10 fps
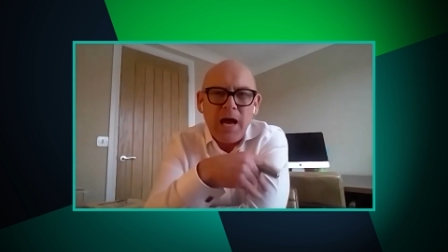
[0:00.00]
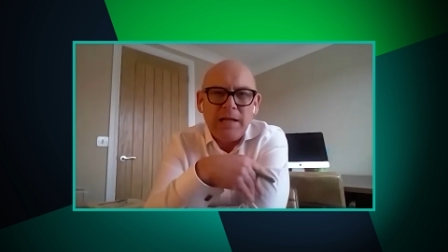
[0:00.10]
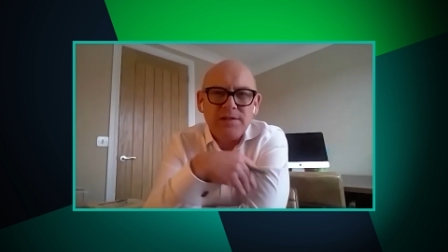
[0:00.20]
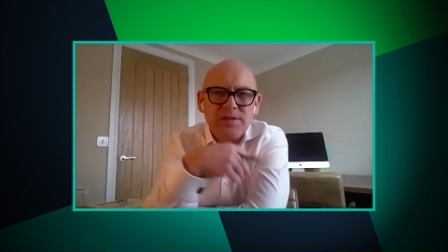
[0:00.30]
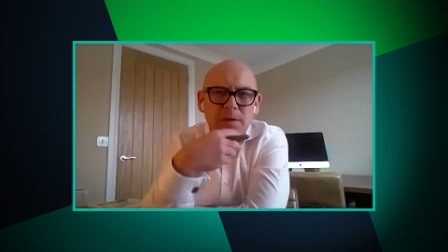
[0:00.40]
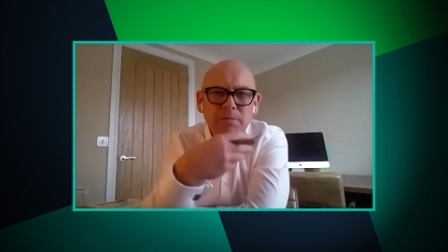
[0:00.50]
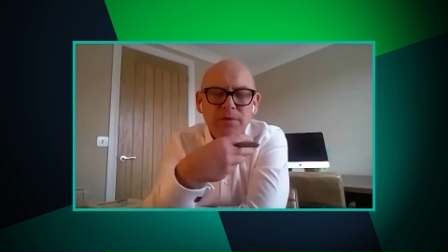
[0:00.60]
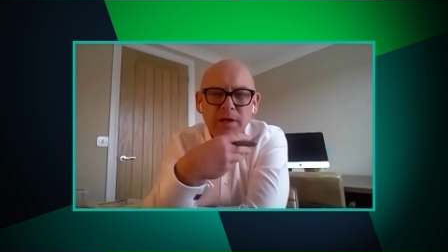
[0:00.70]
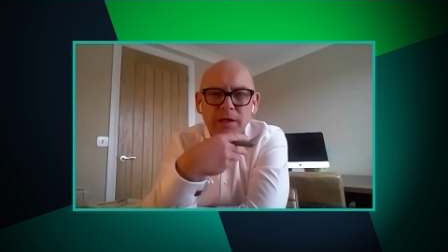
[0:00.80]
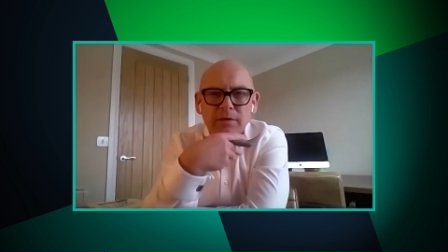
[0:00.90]
And it's
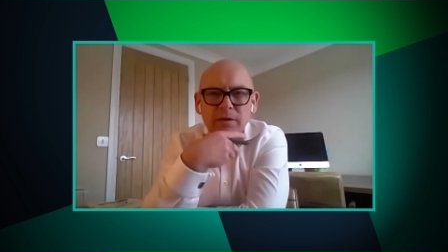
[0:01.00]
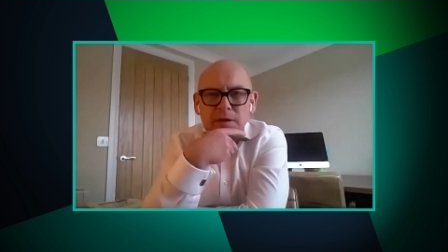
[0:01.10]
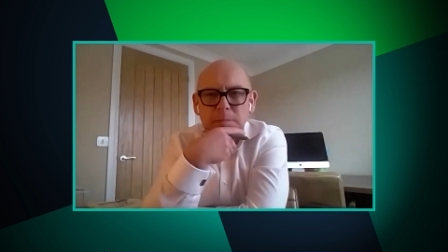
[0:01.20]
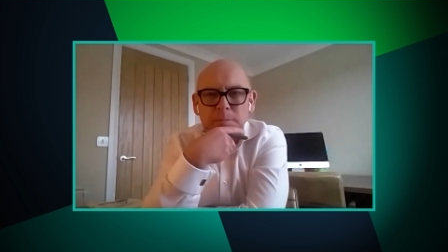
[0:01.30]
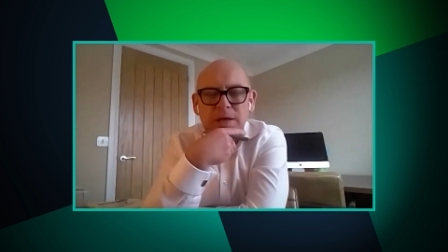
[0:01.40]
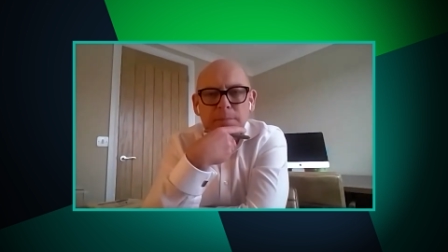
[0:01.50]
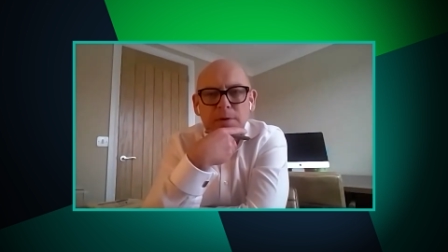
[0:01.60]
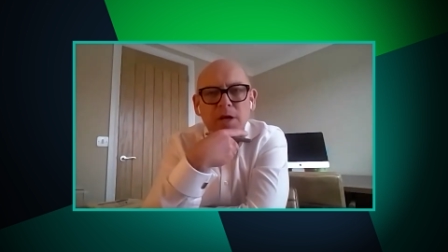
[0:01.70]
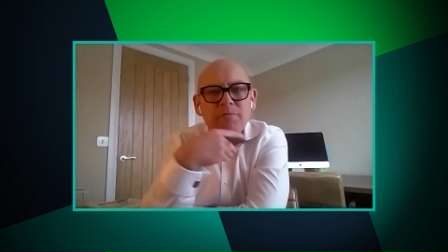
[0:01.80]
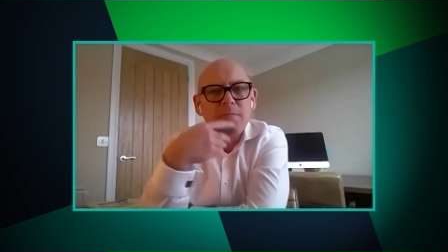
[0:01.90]
something that people
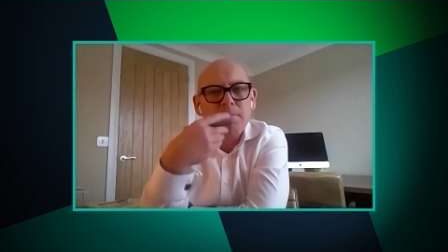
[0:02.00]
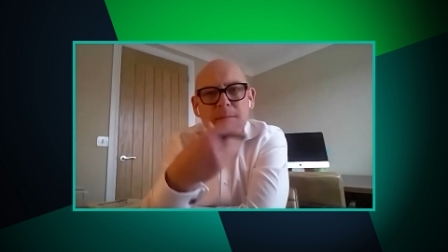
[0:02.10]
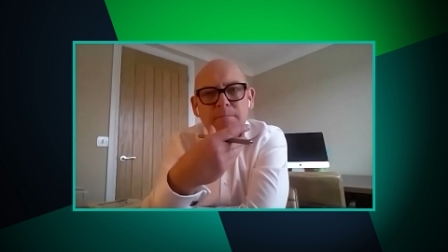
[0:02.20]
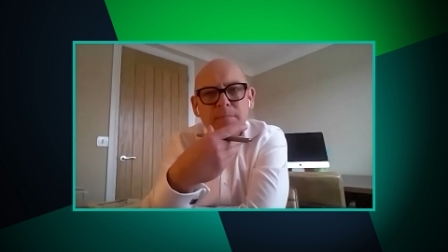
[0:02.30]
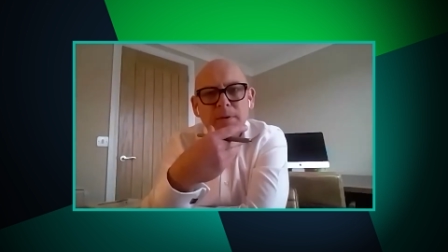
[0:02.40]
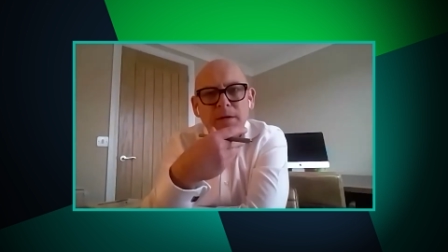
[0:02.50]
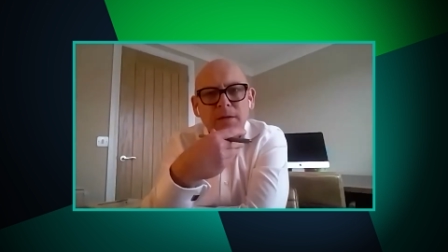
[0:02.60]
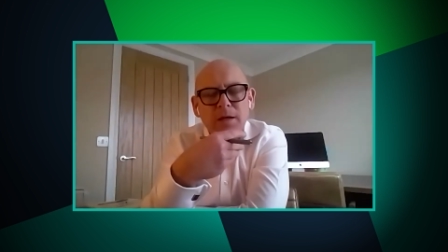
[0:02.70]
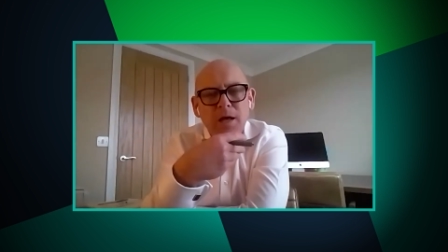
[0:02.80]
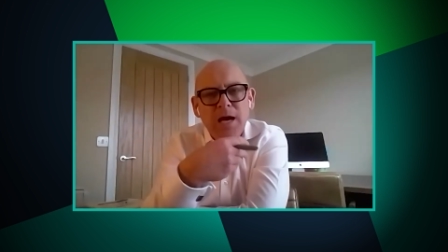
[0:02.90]
can remember.
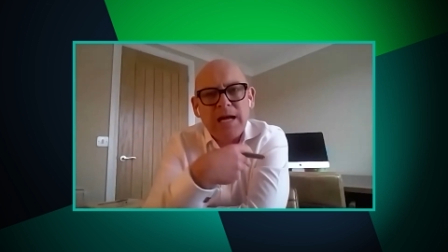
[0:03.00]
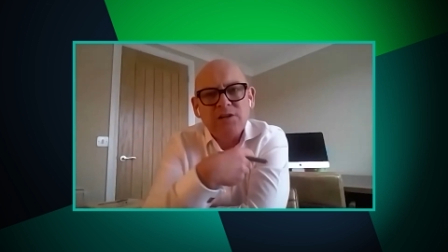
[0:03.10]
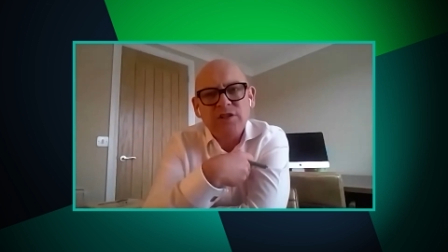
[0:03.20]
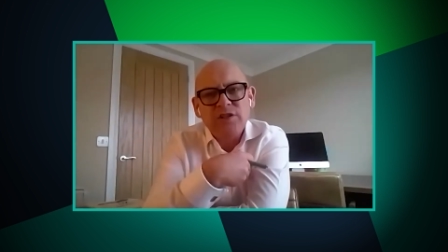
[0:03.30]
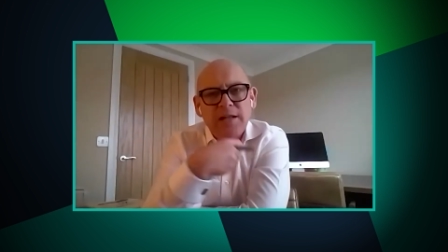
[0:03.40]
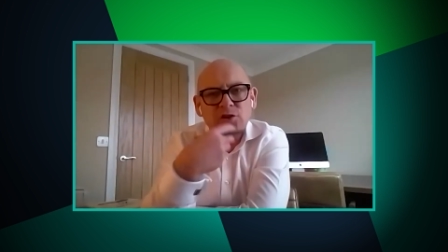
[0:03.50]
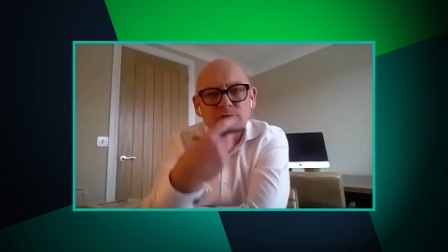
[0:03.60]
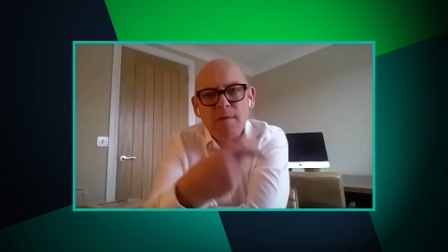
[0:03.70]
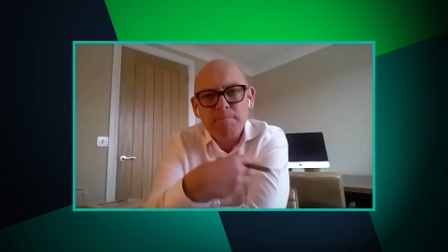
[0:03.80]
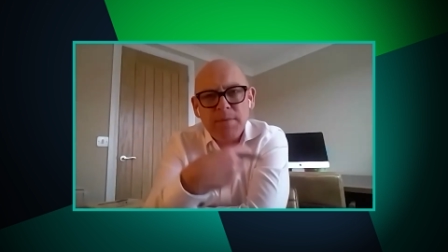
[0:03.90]
And actually, that
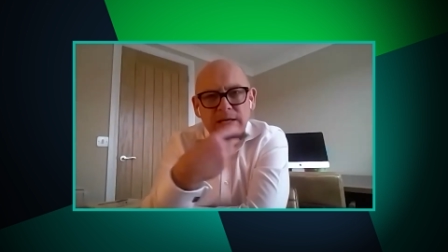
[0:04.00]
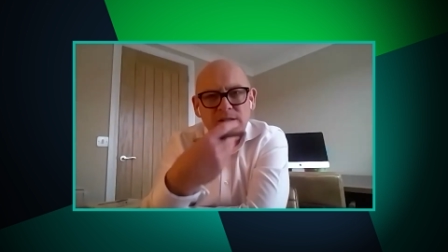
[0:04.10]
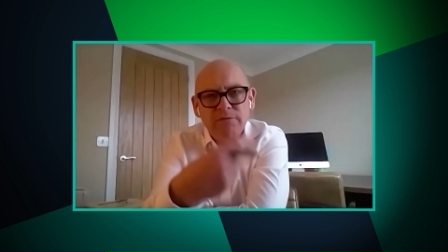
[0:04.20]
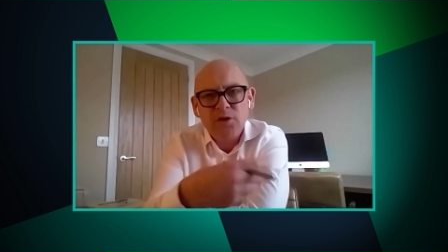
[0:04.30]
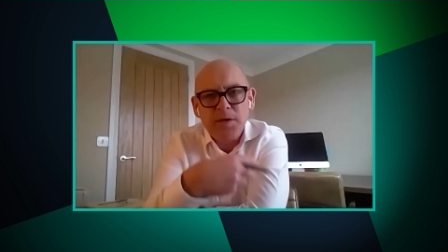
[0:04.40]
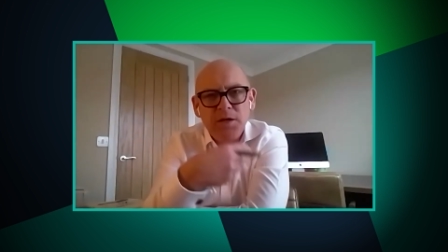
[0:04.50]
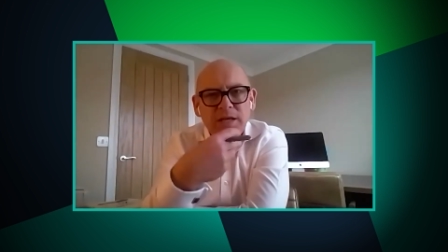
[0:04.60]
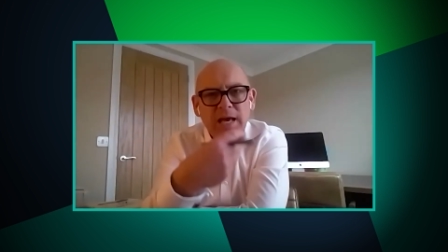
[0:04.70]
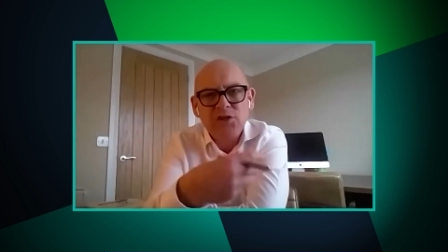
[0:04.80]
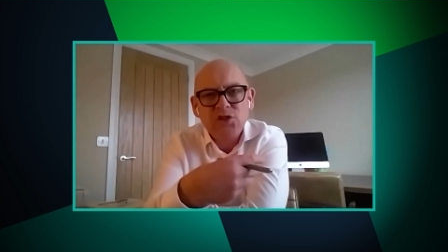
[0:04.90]
drumbeat of
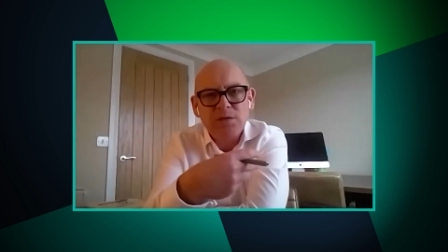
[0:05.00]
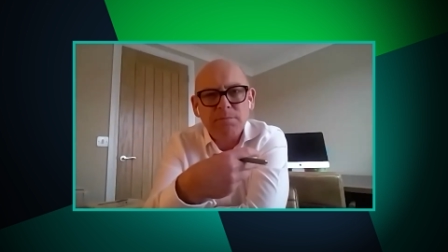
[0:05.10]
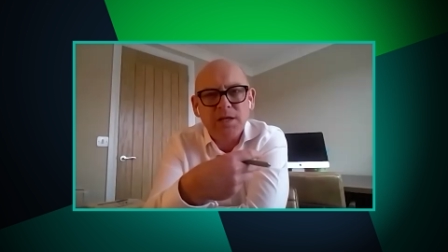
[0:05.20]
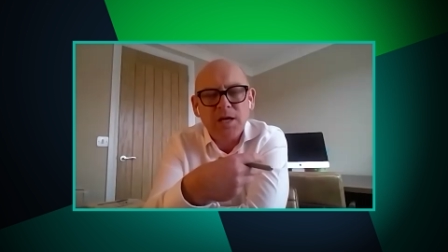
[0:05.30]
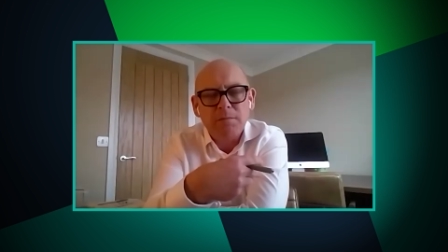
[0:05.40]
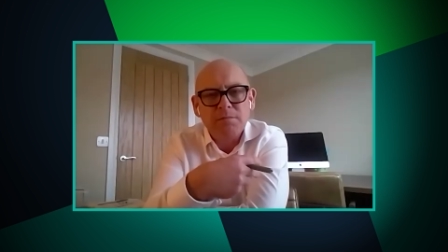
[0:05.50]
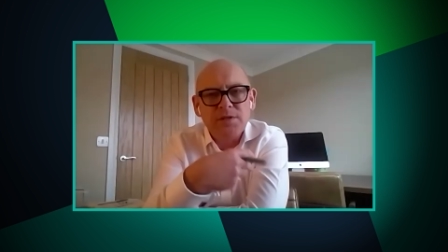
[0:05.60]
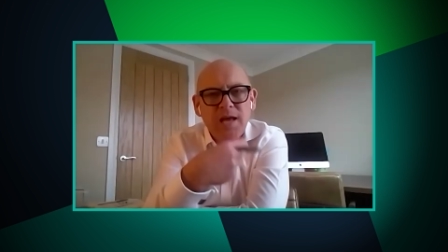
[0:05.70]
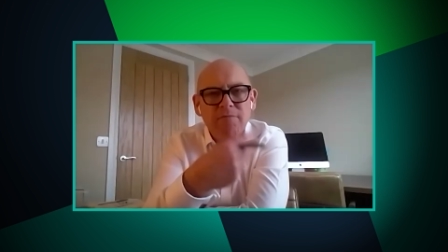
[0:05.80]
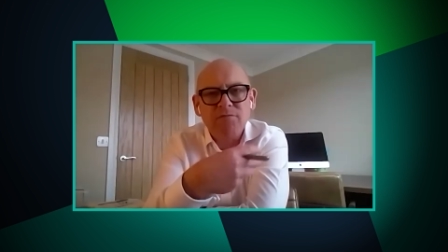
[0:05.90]
communication
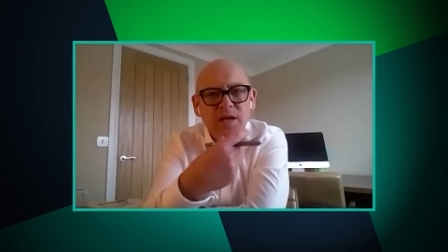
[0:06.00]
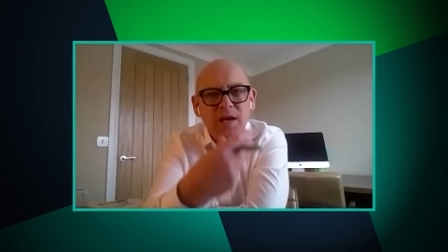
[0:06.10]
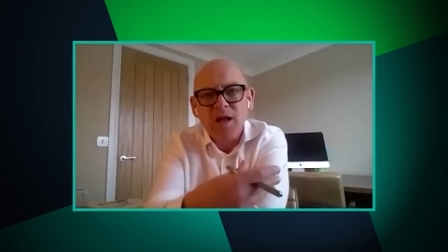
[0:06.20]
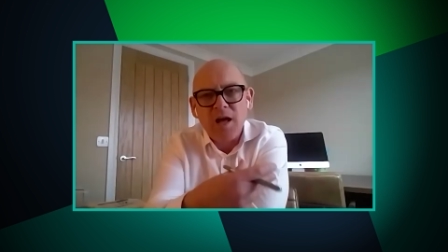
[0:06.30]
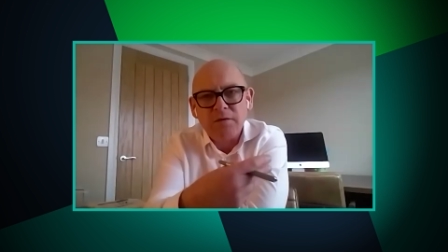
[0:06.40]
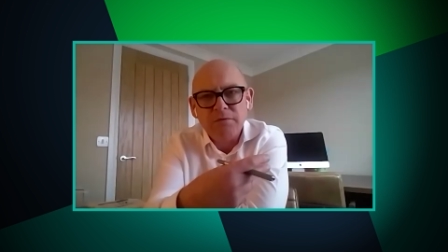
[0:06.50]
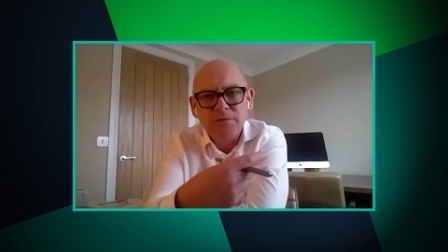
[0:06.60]
becomes everyday life.